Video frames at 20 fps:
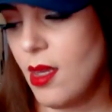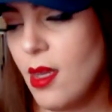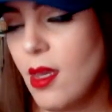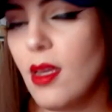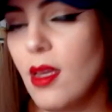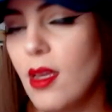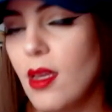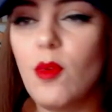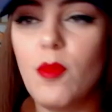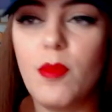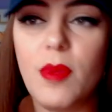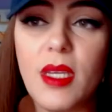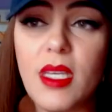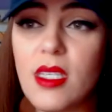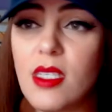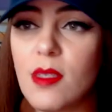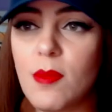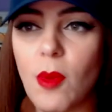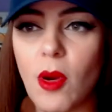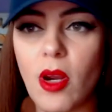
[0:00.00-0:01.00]
you know, being
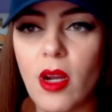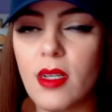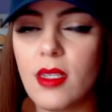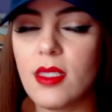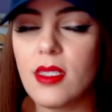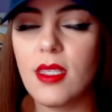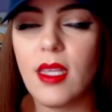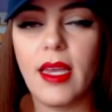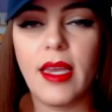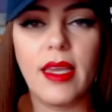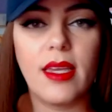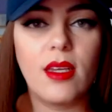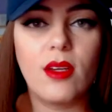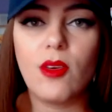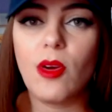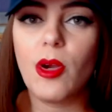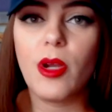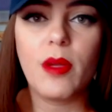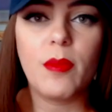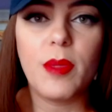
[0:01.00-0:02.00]
smart is like
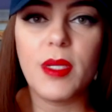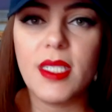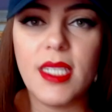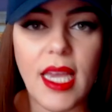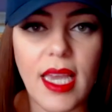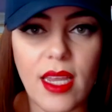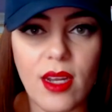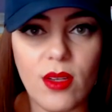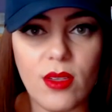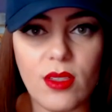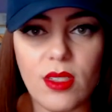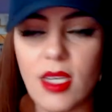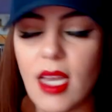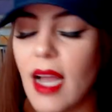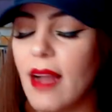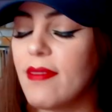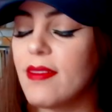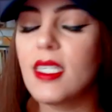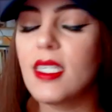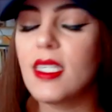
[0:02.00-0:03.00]
growing potatoes. You
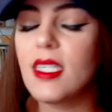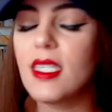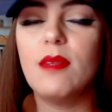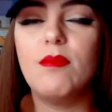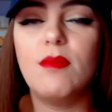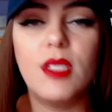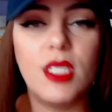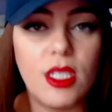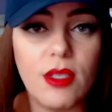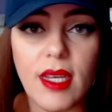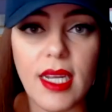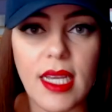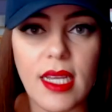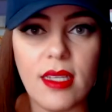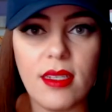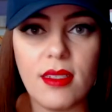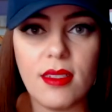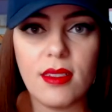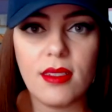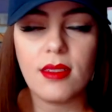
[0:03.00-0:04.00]
have to keep doing it
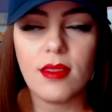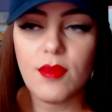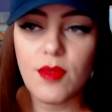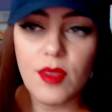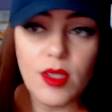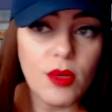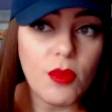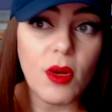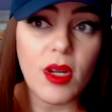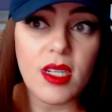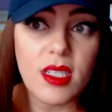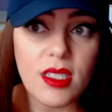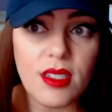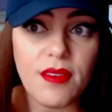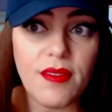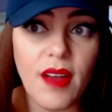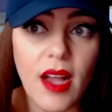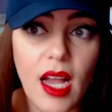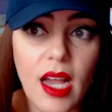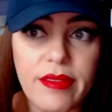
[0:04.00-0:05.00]
if you want to
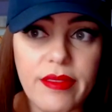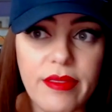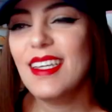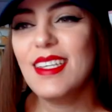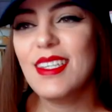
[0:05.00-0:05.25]
survive.